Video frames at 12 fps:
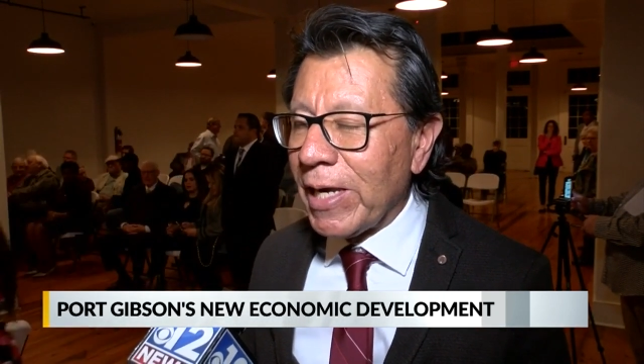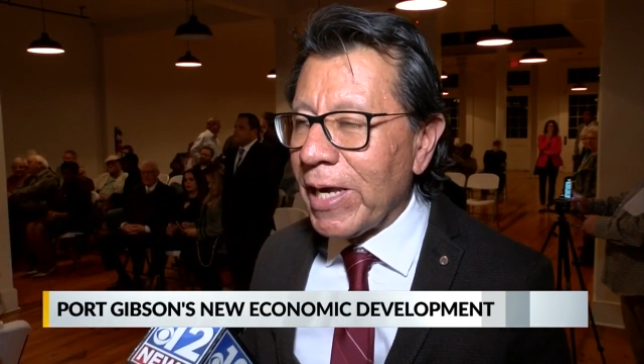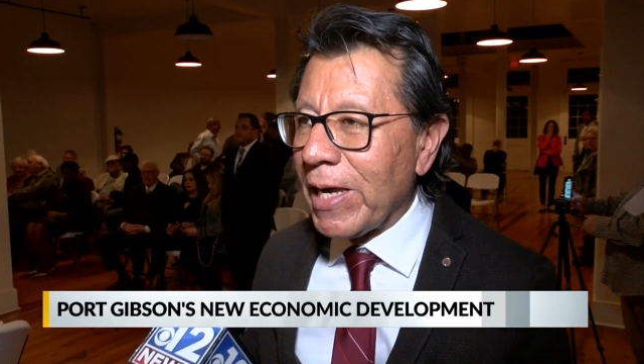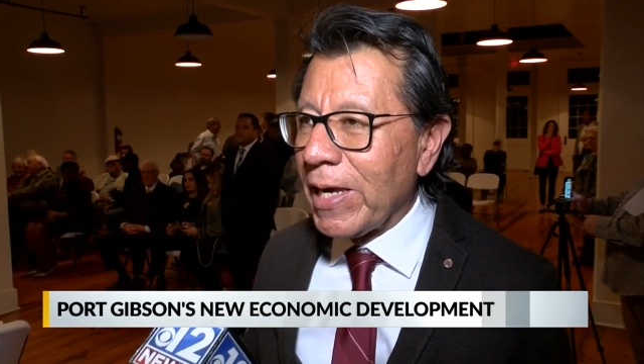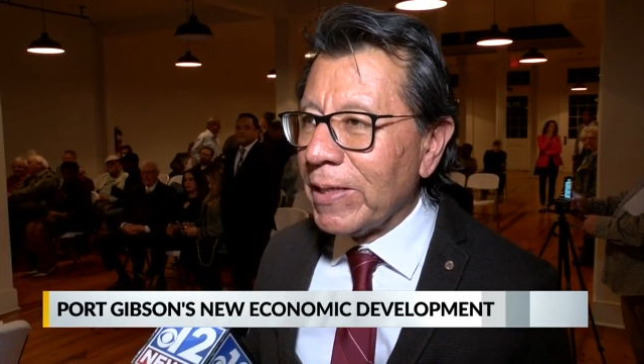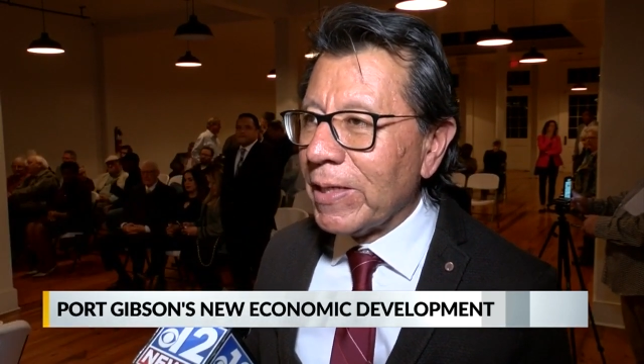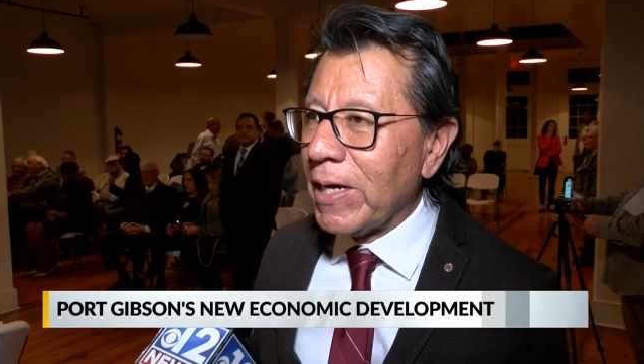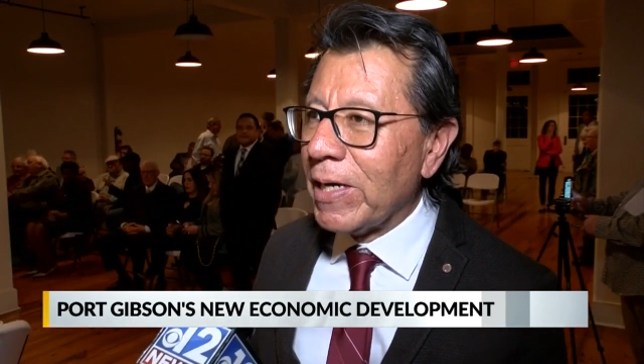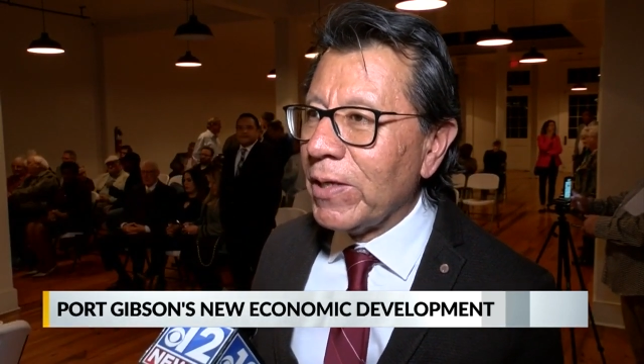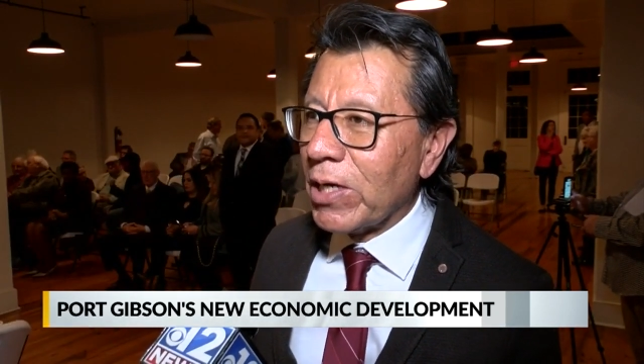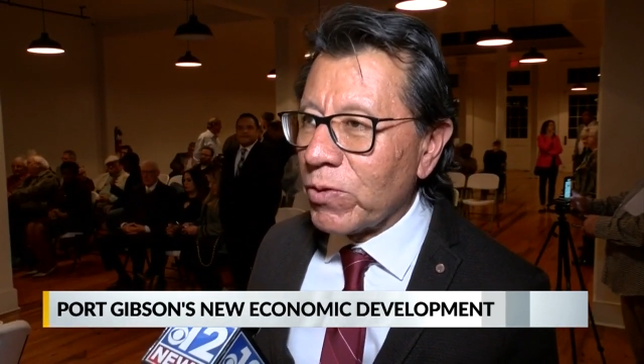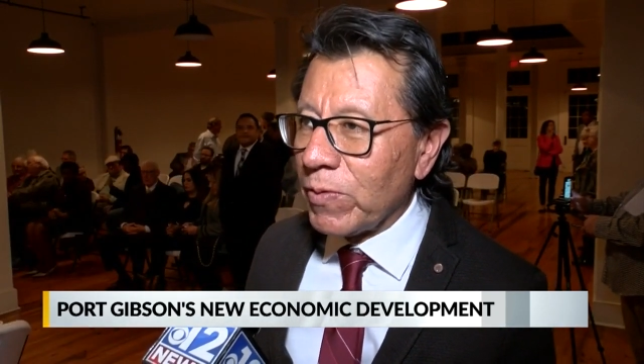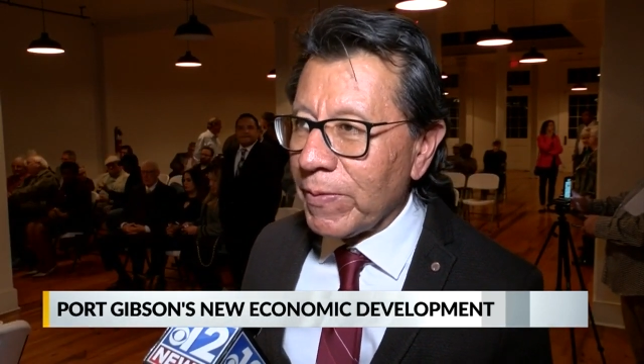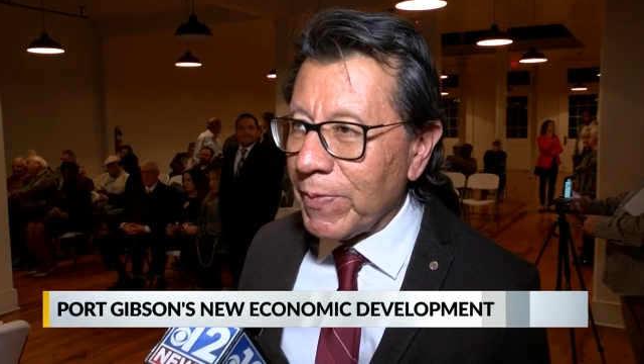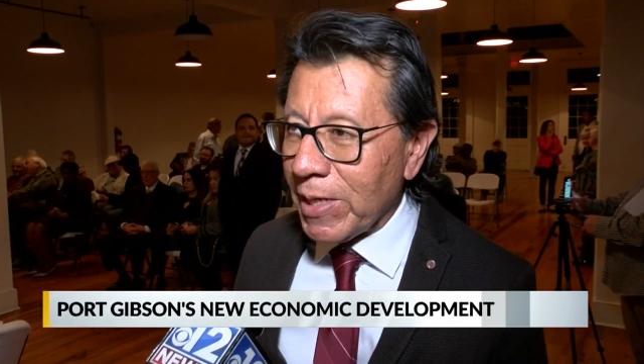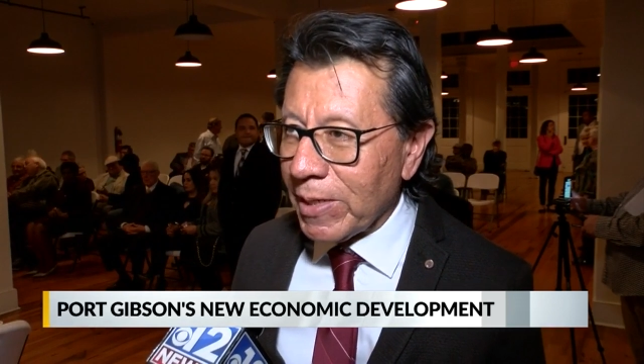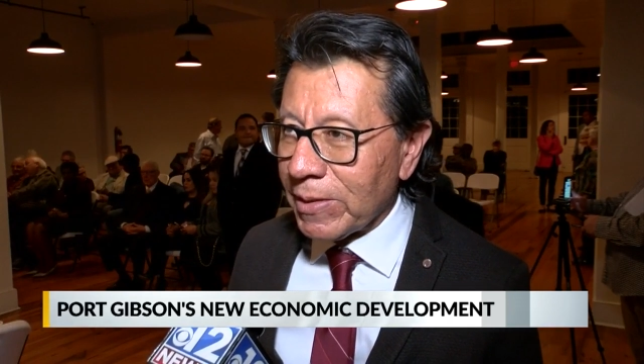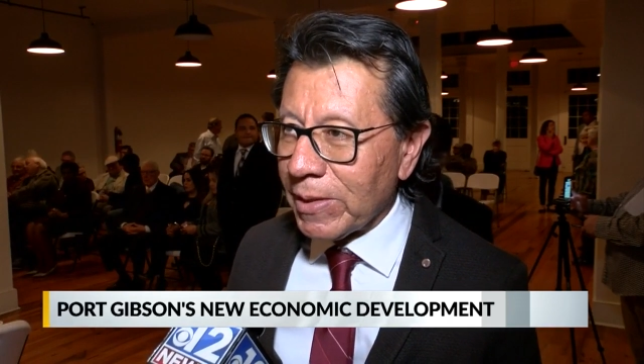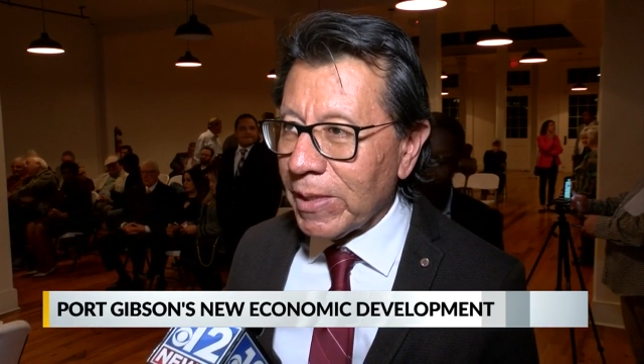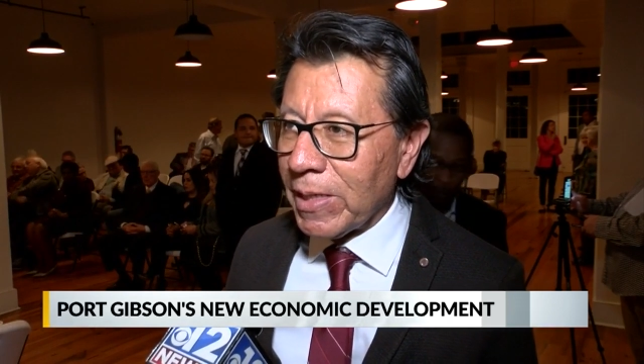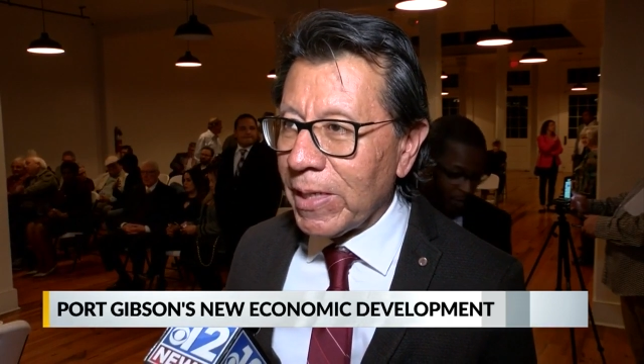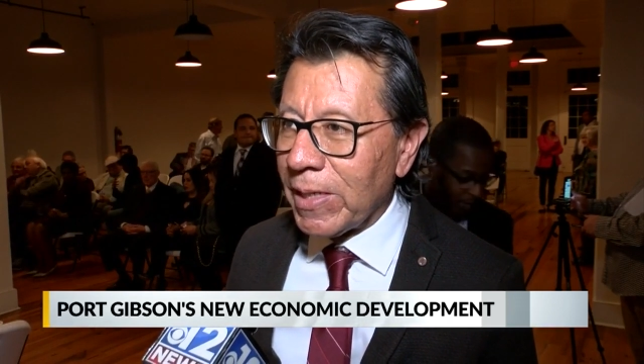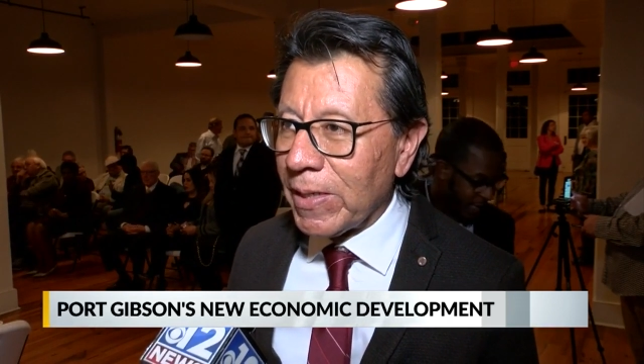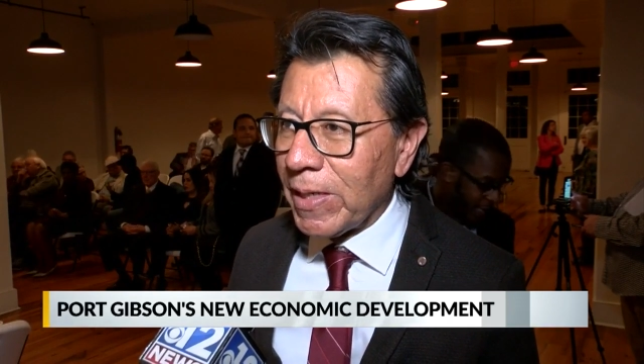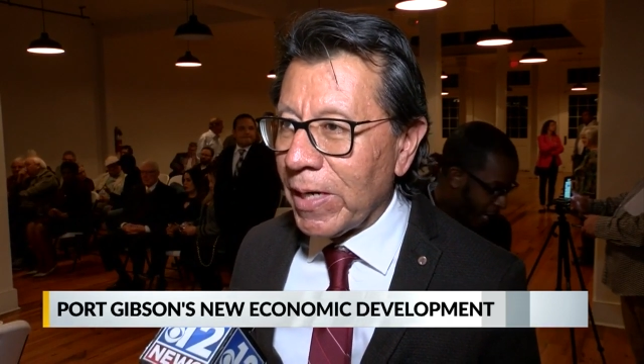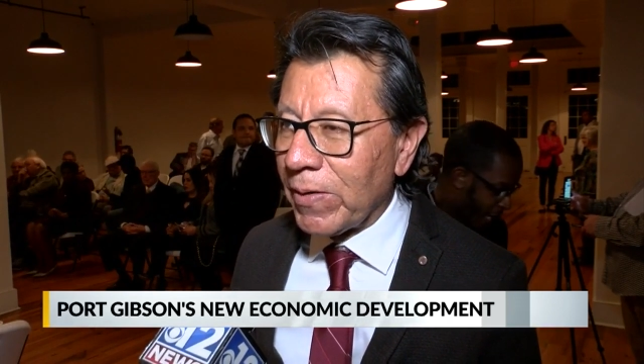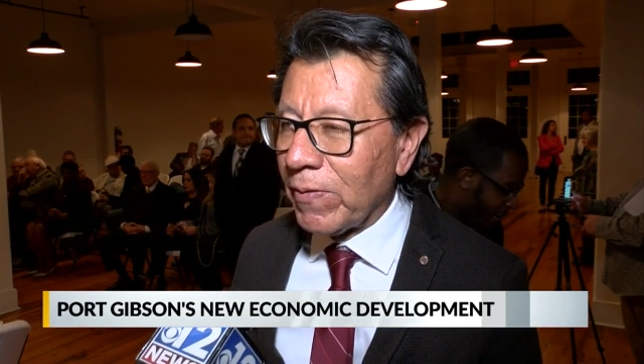in uh, the Caribbean uh, out